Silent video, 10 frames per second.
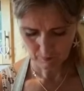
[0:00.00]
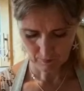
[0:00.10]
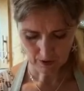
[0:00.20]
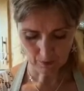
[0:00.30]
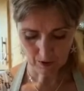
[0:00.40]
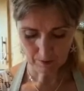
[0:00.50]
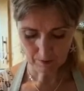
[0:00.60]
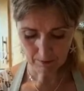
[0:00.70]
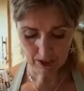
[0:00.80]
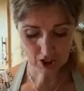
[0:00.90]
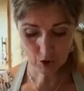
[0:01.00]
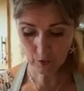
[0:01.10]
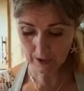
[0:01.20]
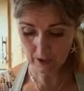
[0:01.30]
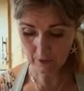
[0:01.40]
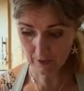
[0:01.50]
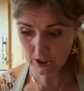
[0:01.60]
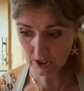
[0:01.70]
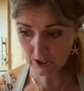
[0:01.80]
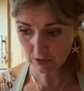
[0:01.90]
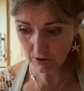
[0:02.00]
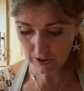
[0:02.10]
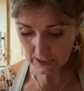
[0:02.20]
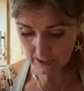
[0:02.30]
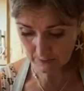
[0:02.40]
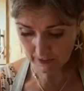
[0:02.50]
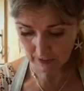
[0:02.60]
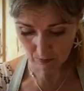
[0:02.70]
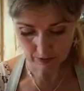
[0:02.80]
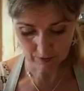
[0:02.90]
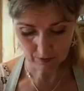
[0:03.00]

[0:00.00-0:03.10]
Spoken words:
It would have been much quicker if I just thought of this to begin with.